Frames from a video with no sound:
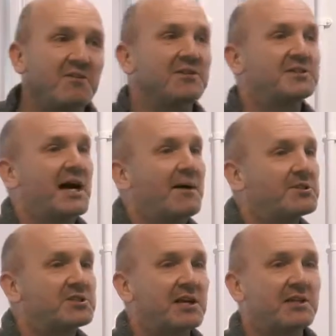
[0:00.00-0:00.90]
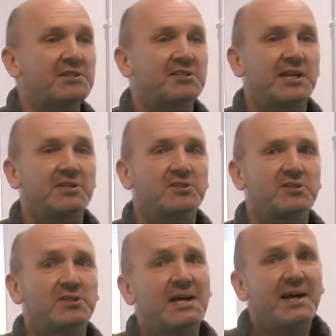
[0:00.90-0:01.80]
in the time I say this
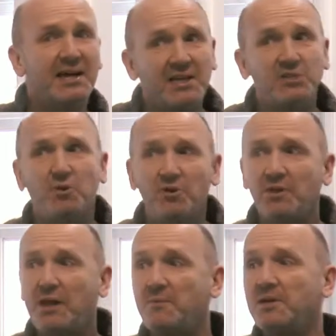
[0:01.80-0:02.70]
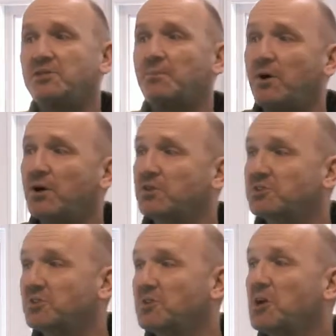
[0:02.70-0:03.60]
sentence, each one of them is a
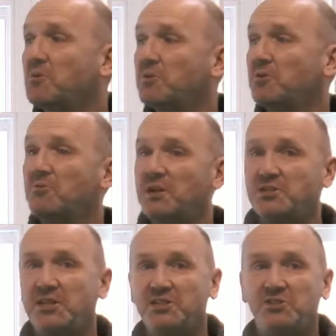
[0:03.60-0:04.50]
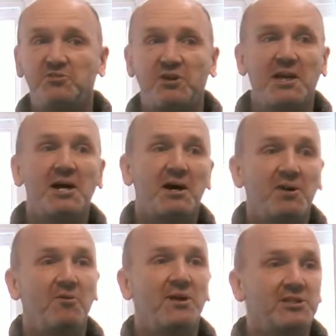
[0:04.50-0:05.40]
person with a rich history
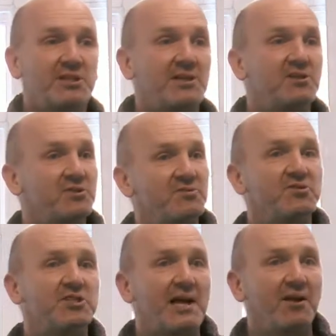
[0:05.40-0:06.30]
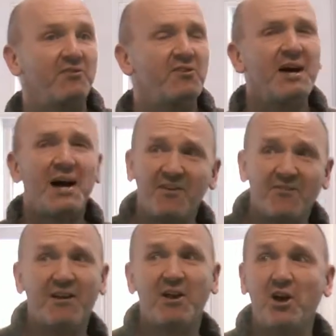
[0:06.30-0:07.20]
and a rich sense of self. And
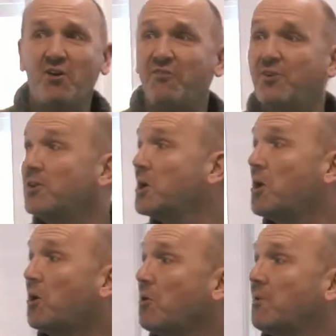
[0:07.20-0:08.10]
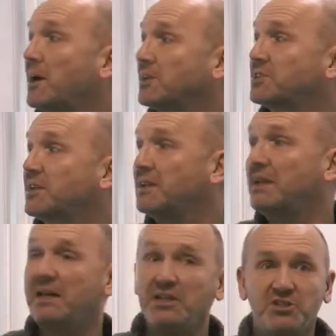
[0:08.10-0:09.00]
very often, all we're asking
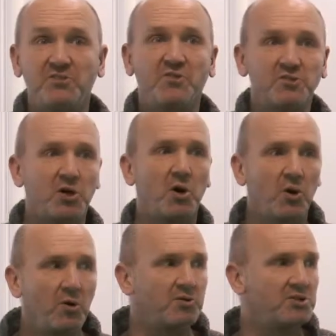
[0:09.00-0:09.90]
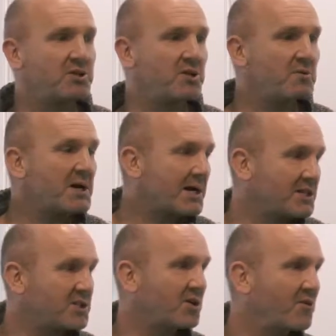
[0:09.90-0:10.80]
each of us all to do
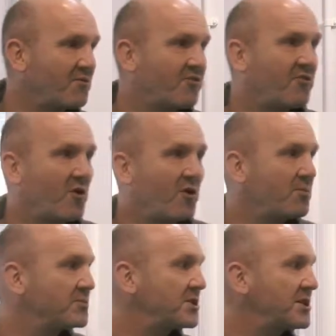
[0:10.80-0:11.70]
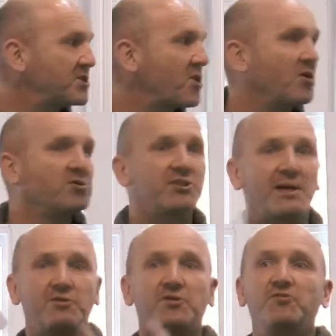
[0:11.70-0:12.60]
is to conform to this
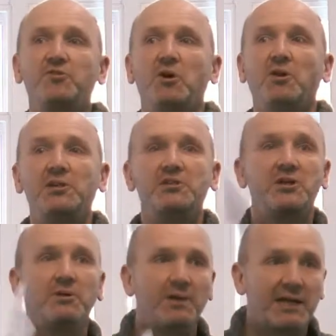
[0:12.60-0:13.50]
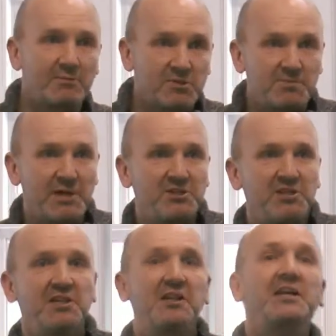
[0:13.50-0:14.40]
concept of knowledge that begins measured
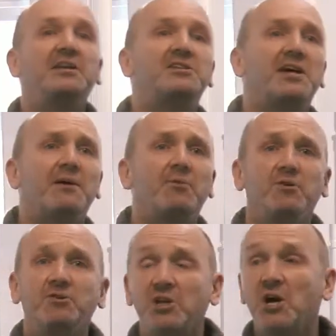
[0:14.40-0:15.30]
in league tables,